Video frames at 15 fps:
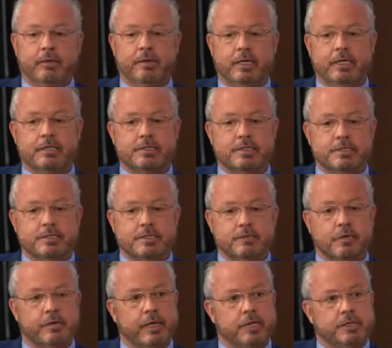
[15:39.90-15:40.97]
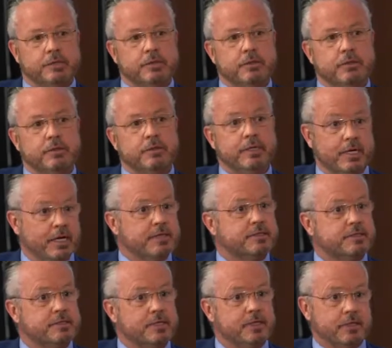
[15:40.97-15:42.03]
Now, in the instances where they do,
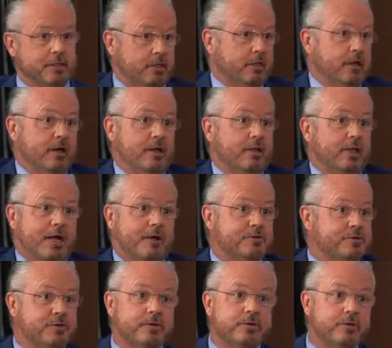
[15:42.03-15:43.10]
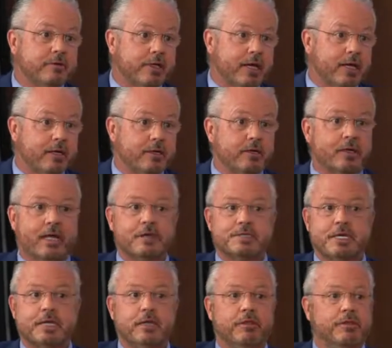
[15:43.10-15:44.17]
yes, the law allows you to do that. It
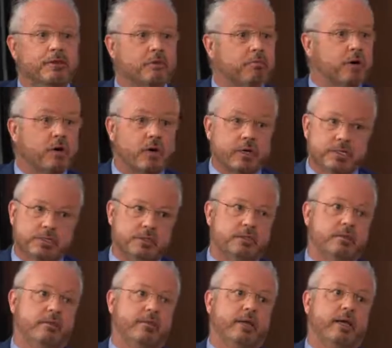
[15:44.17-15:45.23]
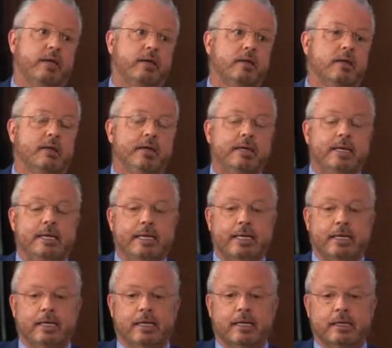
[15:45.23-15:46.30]
allows any third party to do that.
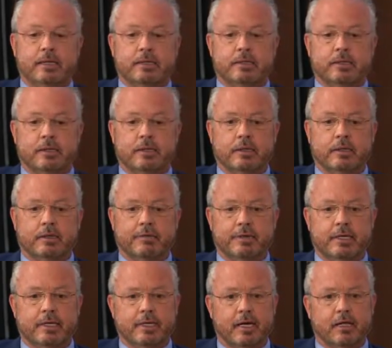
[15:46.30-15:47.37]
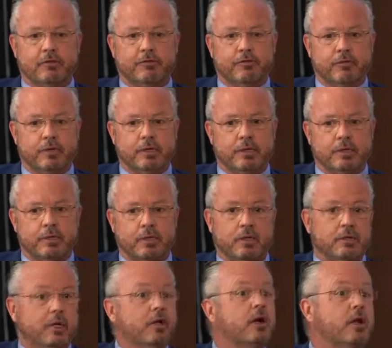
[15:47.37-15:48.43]
And the thing in California,
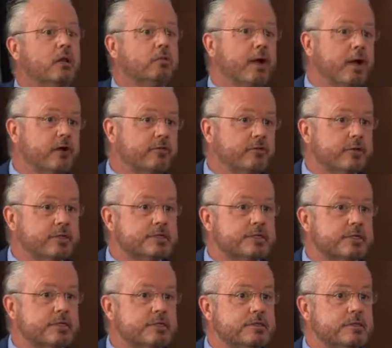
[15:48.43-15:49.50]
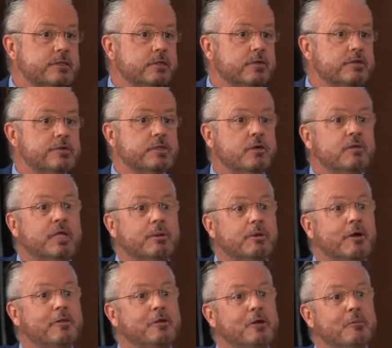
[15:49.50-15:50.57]
unlike Colorado, for instance, there's no
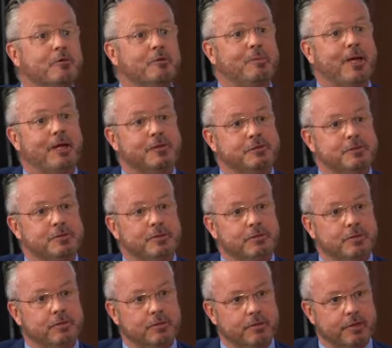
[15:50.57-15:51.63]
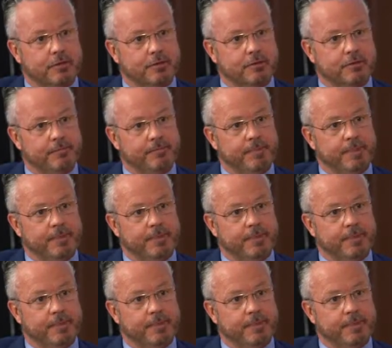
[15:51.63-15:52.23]
limit on the number of ballots you can do it with.